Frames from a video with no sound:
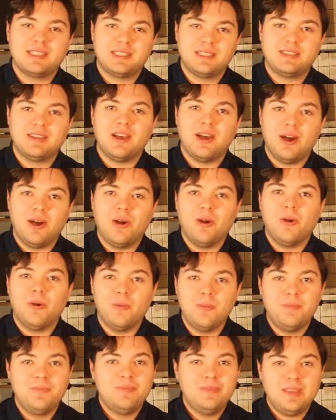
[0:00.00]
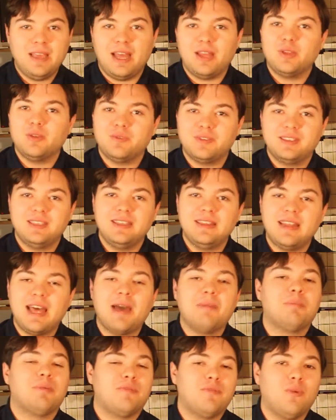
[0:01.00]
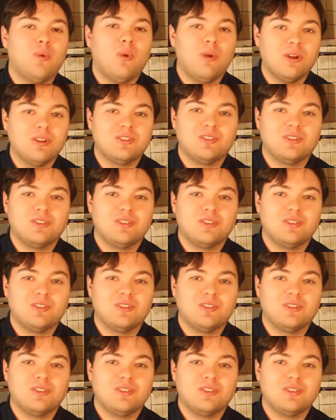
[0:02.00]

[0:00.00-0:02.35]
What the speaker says: so yeah, you've seen that before,